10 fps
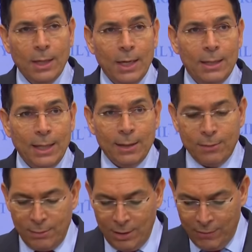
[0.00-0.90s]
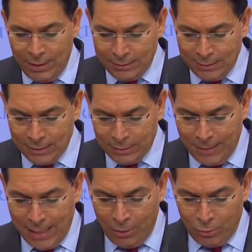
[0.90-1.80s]
And yet, even as
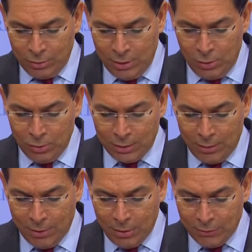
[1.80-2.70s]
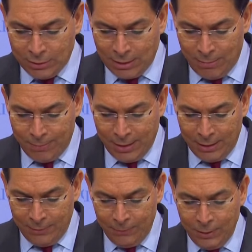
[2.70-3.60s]
Hezbollah continues their murderous
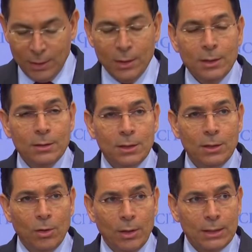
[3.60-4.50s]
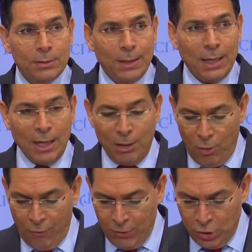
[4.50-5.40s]
campaign, senior
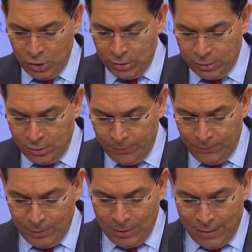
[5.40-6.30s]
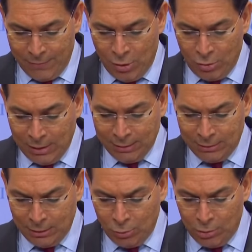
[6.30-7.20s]
Hezbollah officials have the
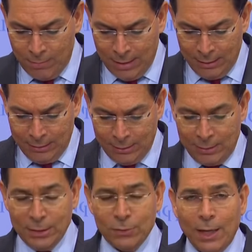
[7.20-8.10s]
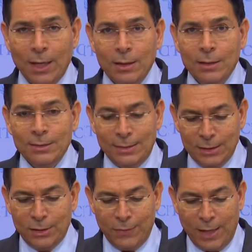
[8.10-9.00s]
audacity to demand that Israel
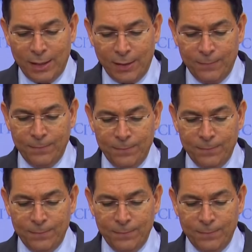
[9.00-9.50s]
cease fire.